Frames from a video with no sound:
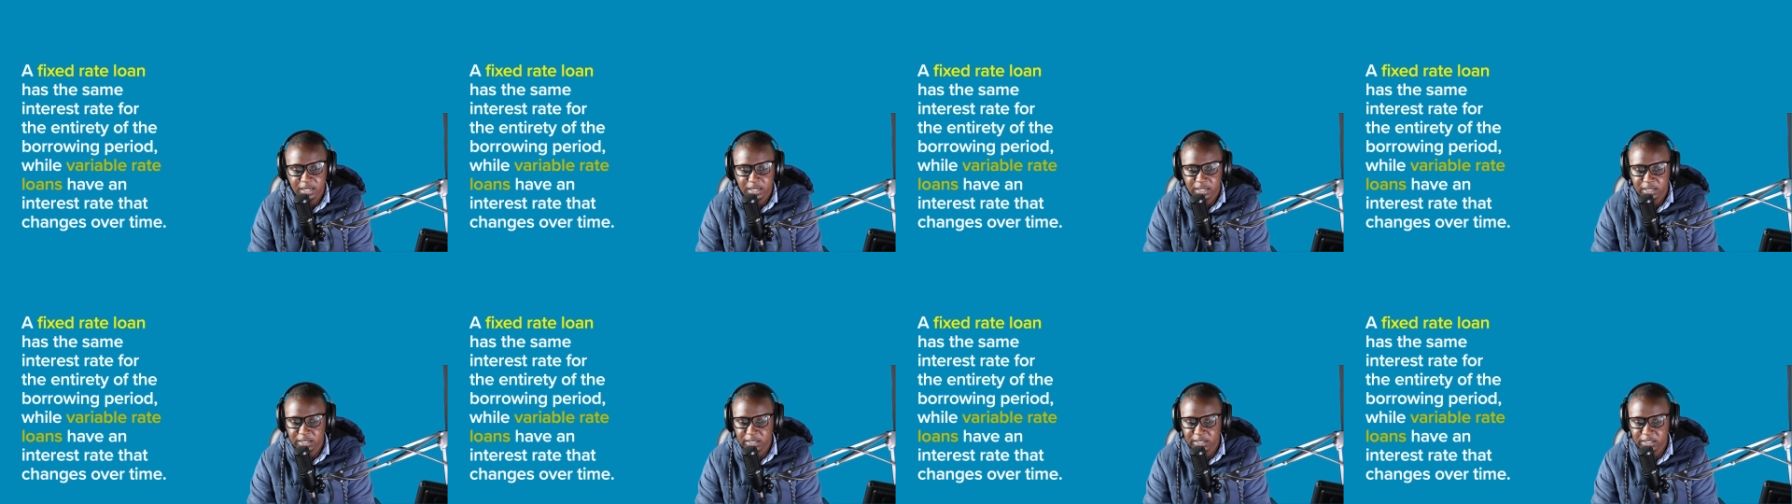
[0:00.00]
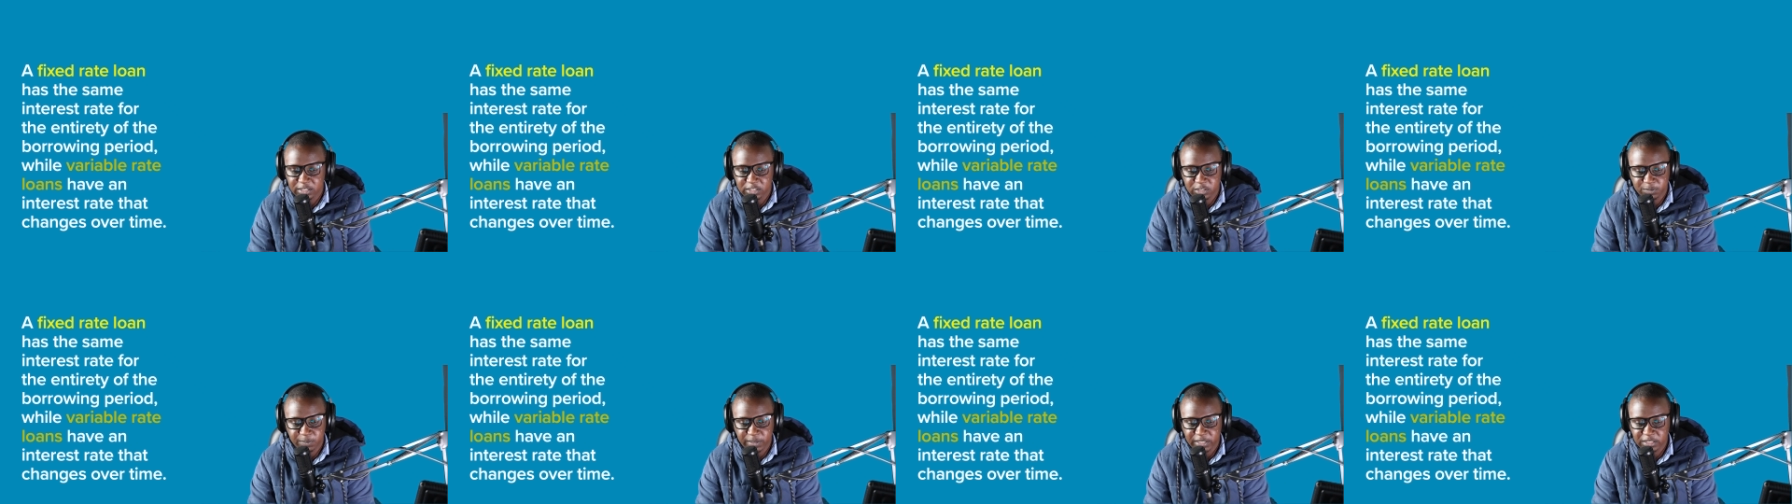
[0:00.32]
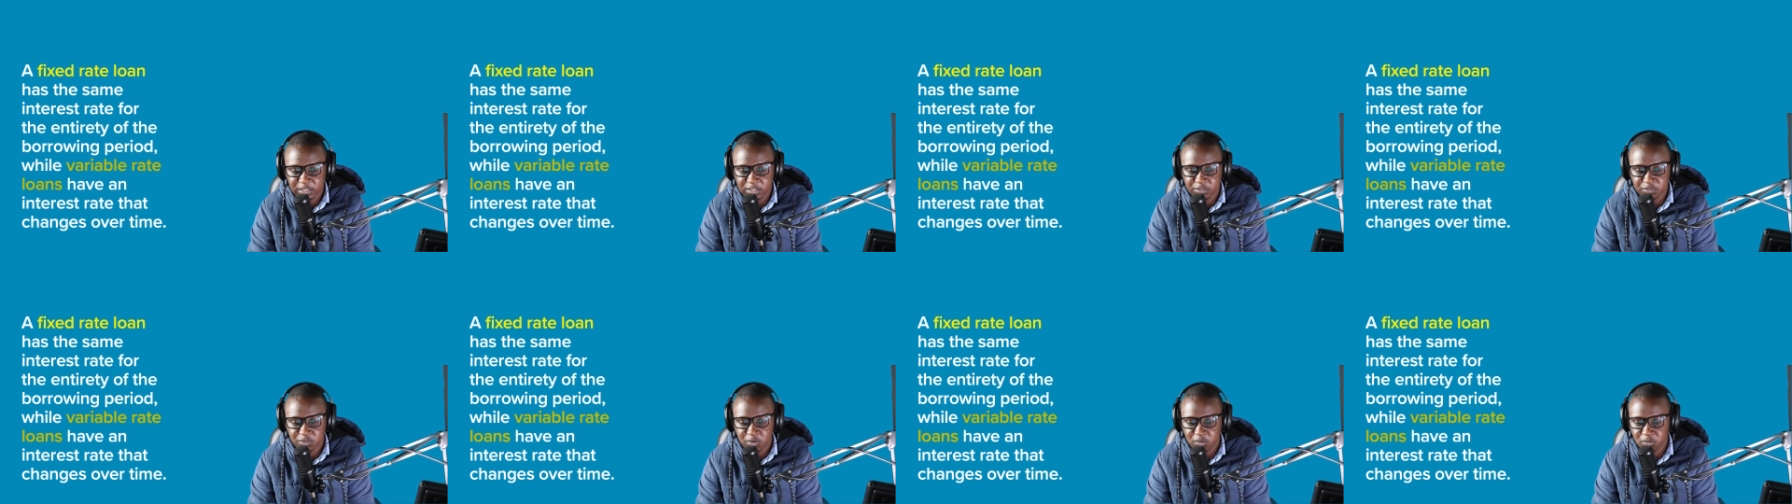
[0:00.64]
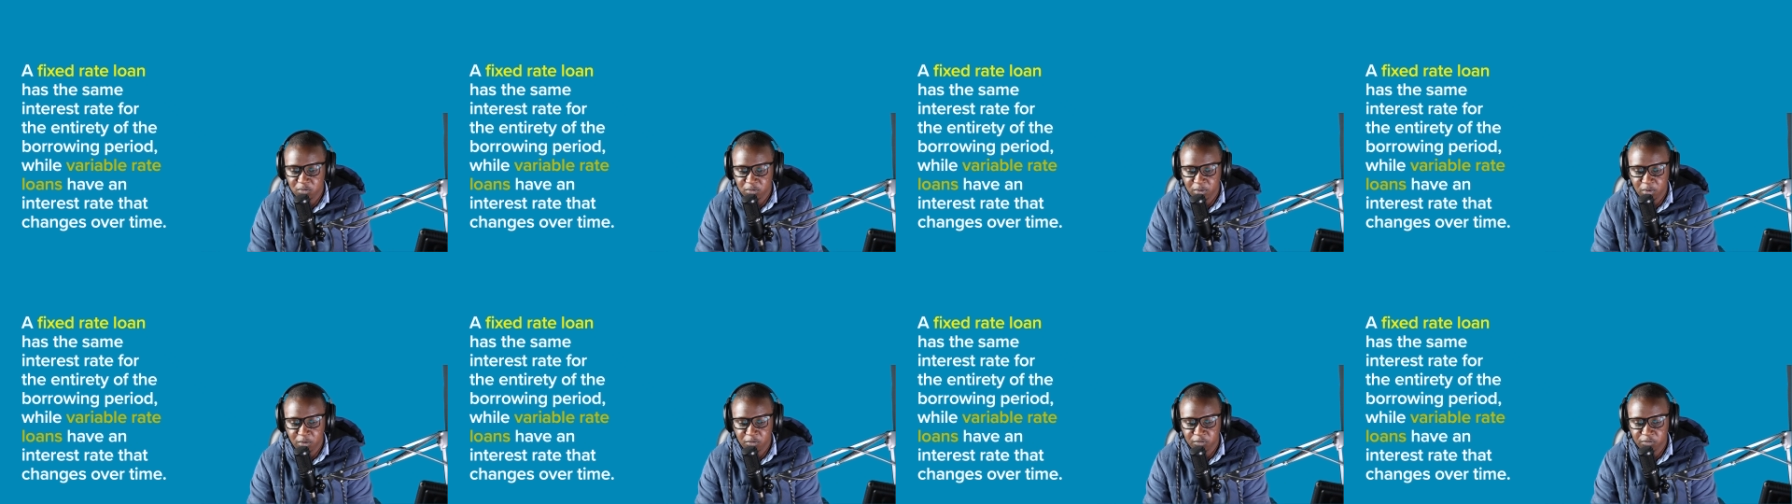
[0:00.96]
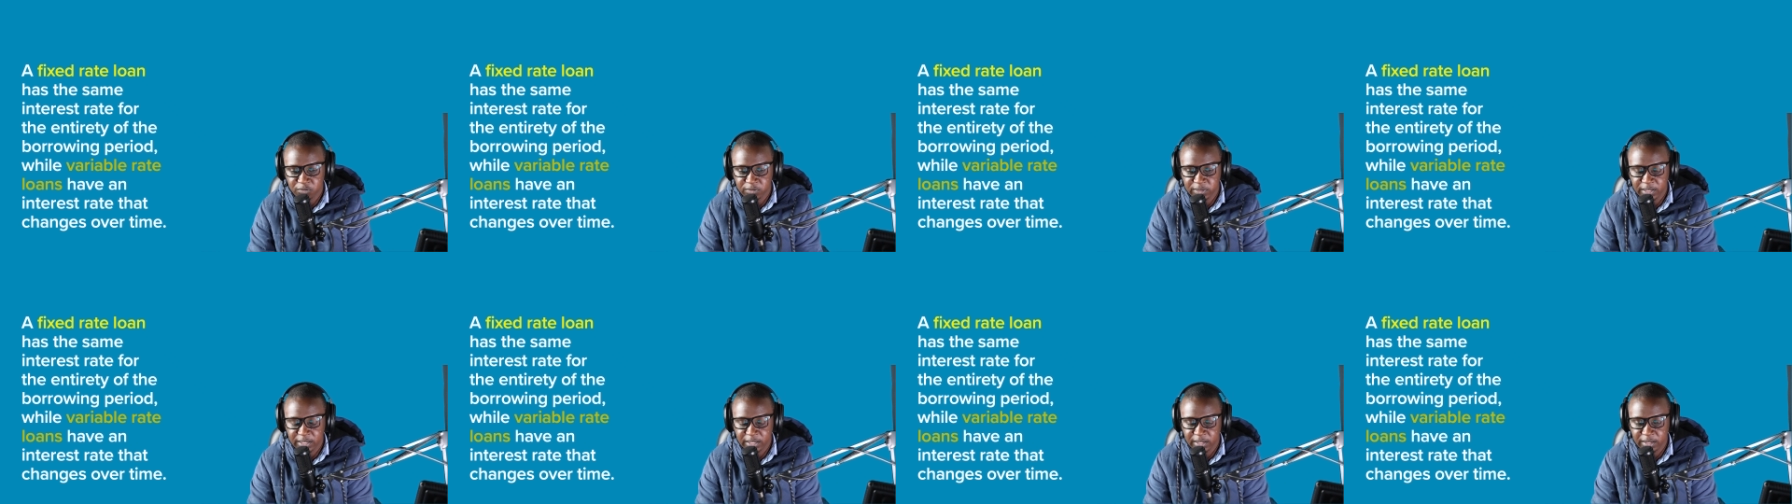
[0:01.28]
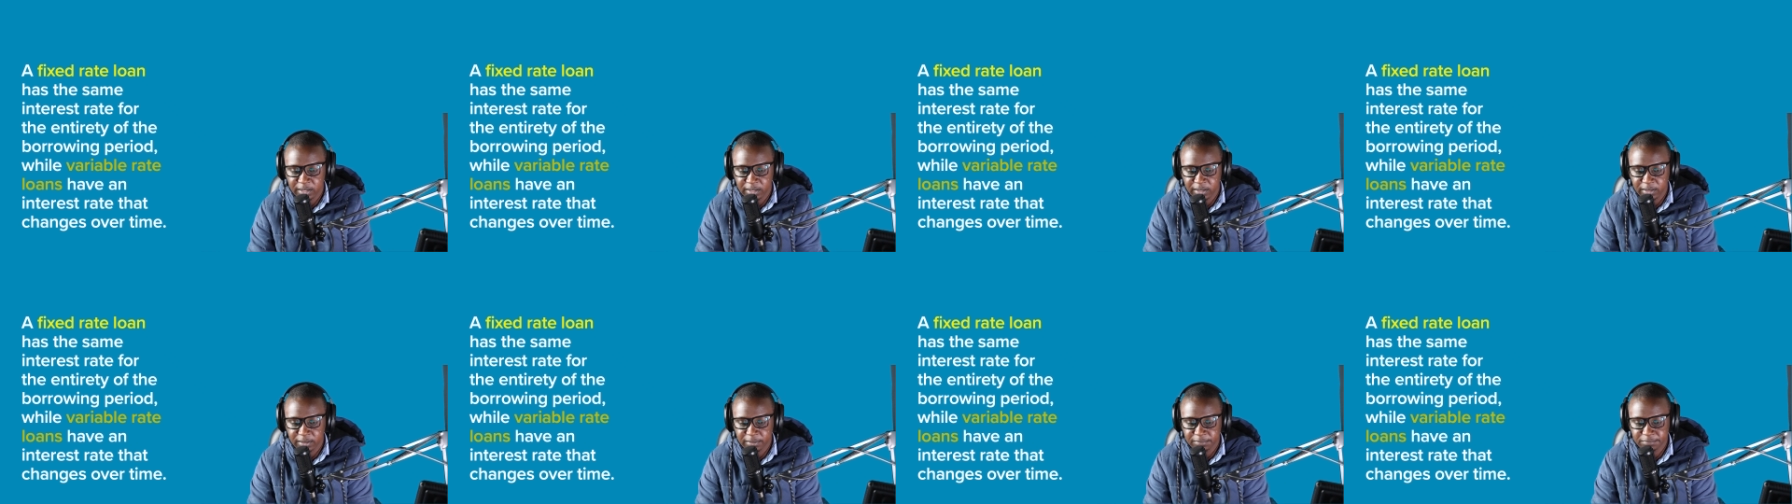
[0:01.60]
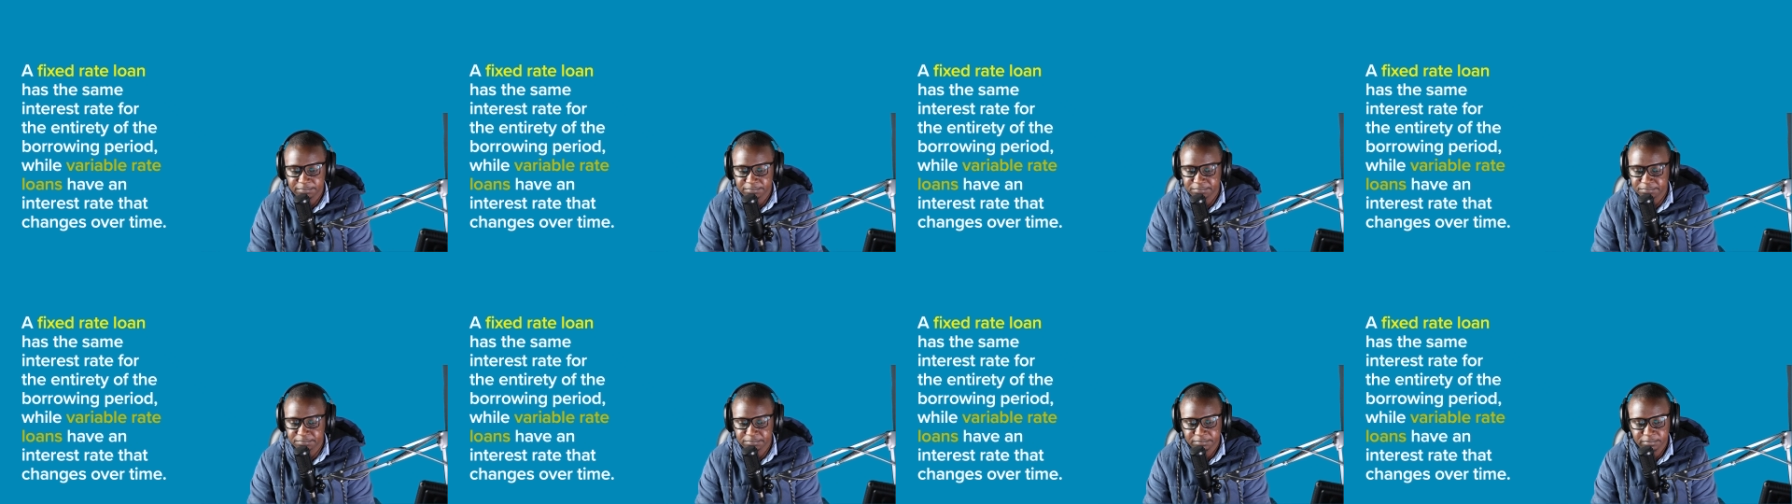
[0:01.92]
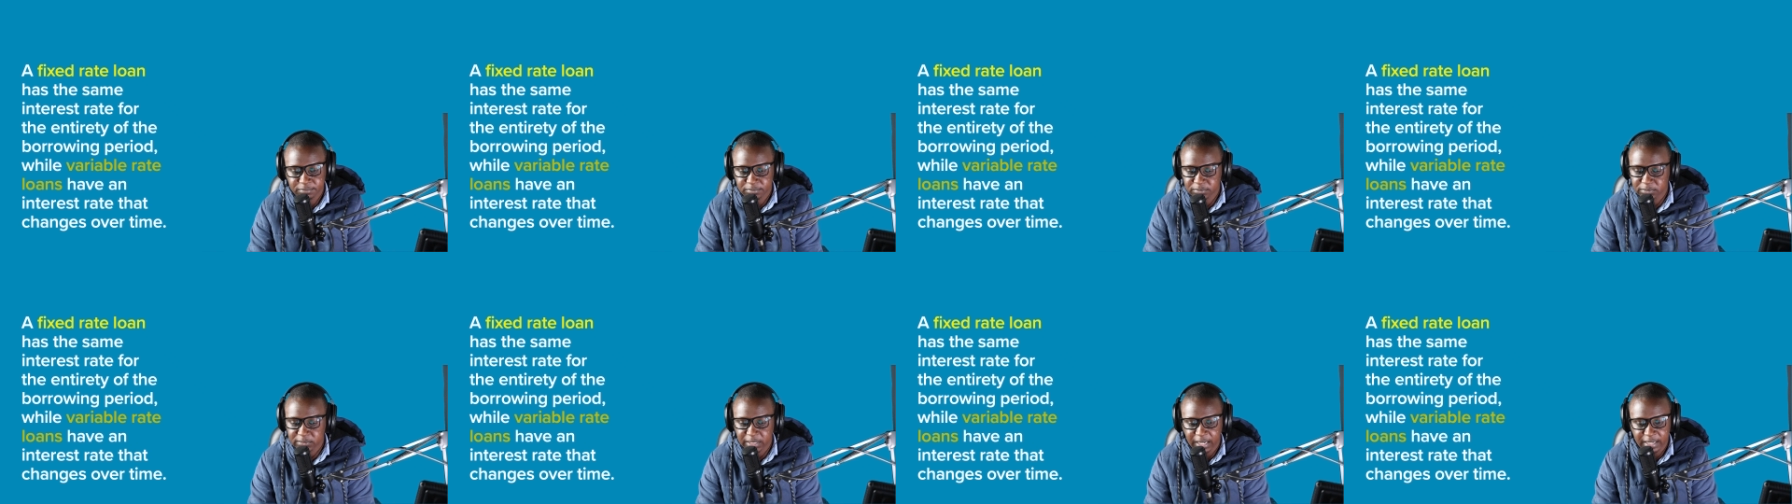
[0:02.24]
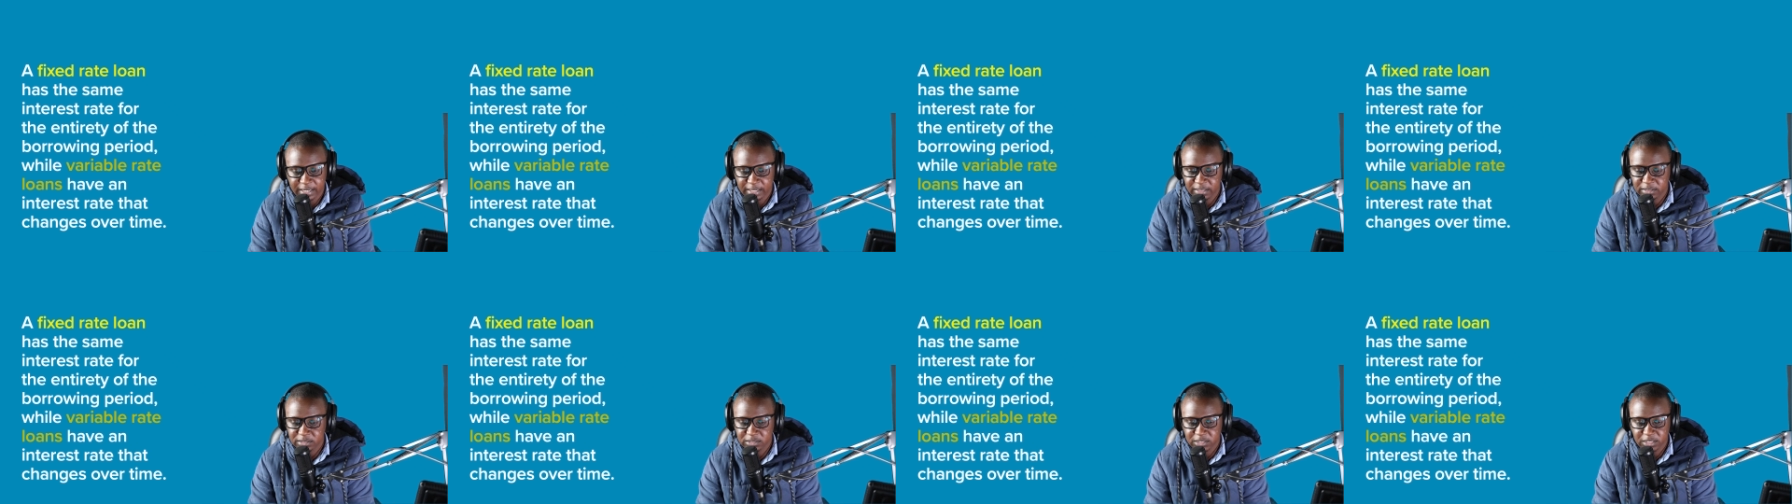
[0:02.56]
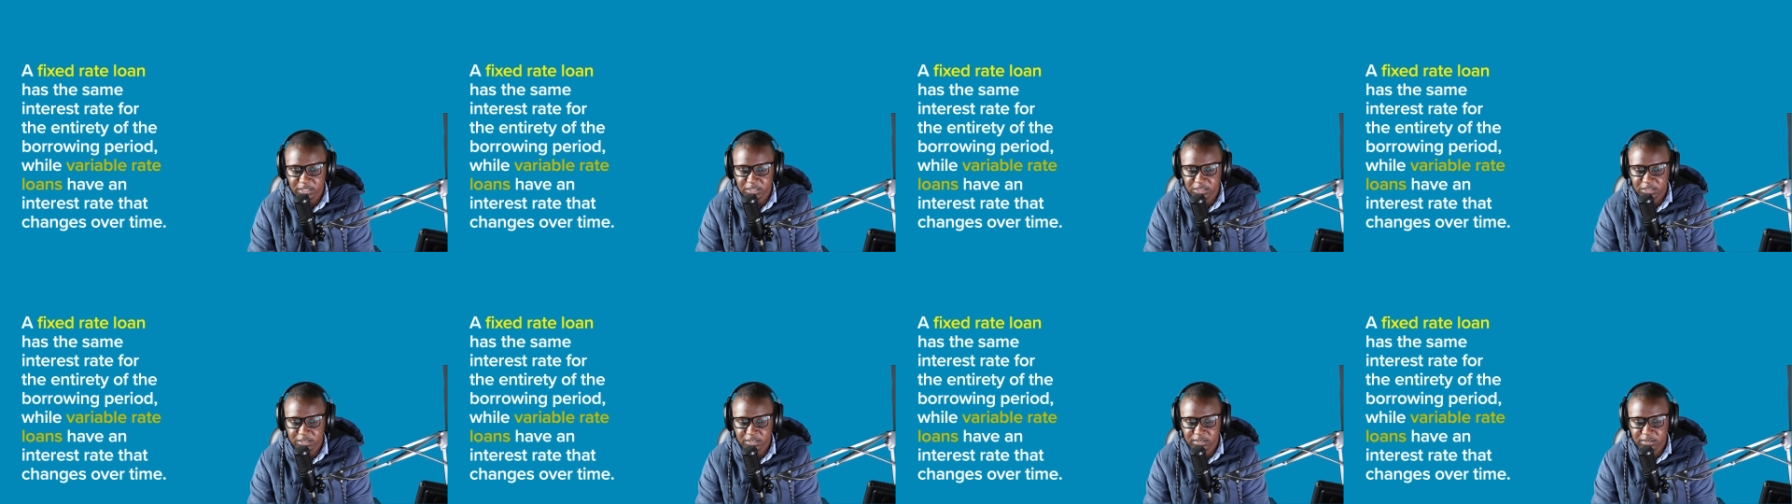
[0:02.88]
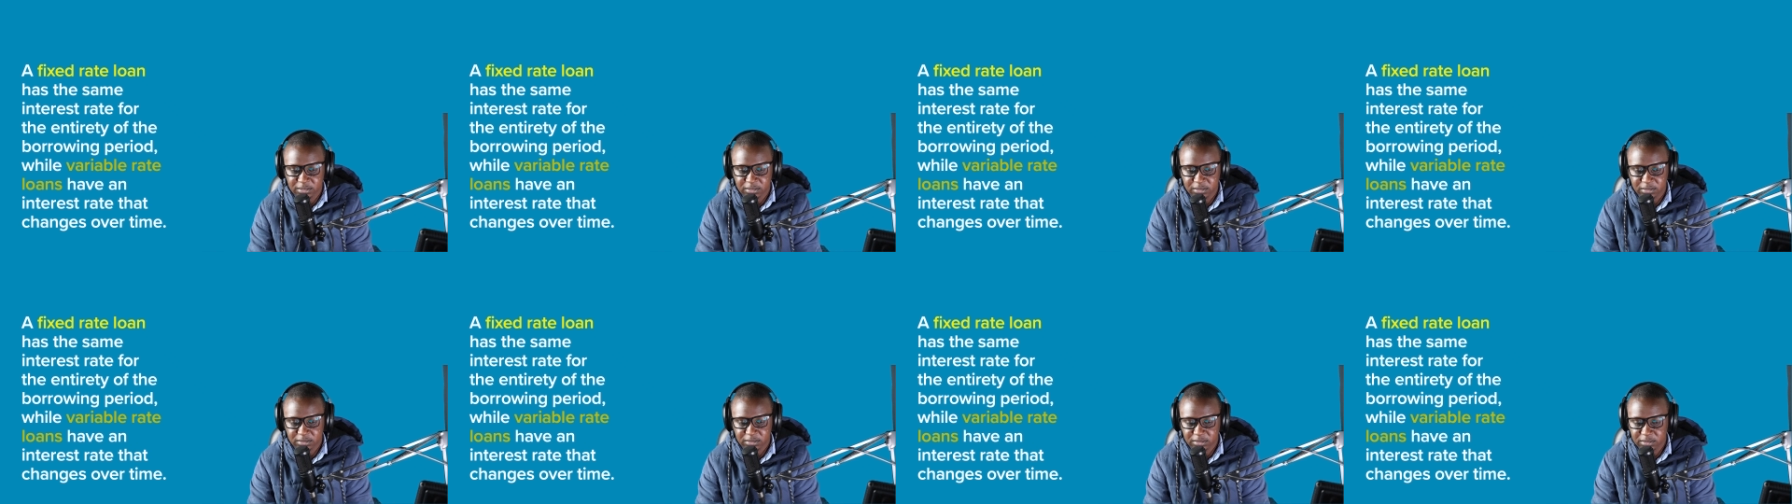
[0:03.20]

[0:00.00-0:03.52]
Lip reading: irrespective of the current changes.